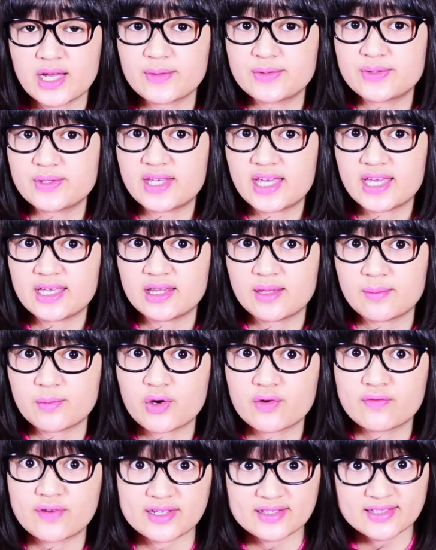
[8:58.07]
how to gain them
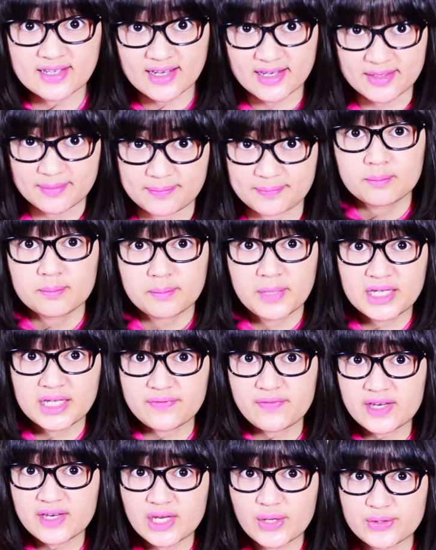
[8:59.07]
over time. Make
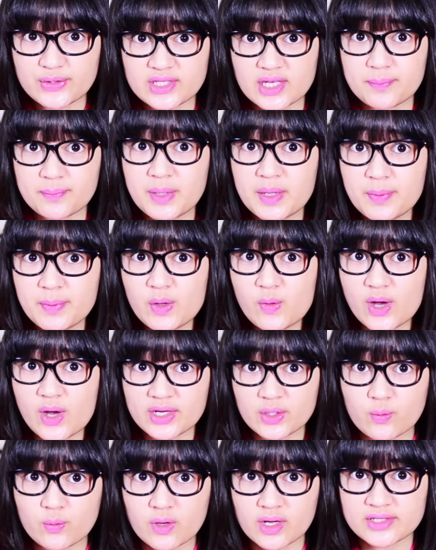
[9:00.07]
videos that people
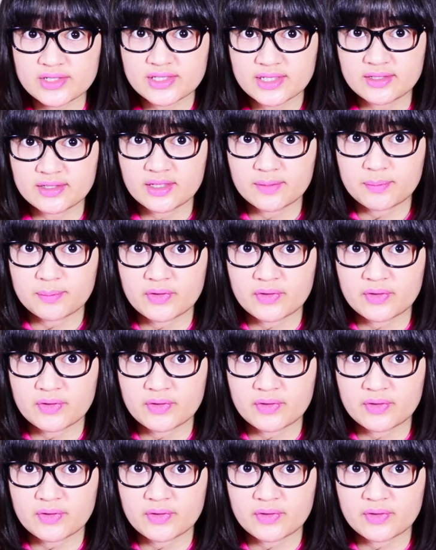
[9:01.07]
want to watch and that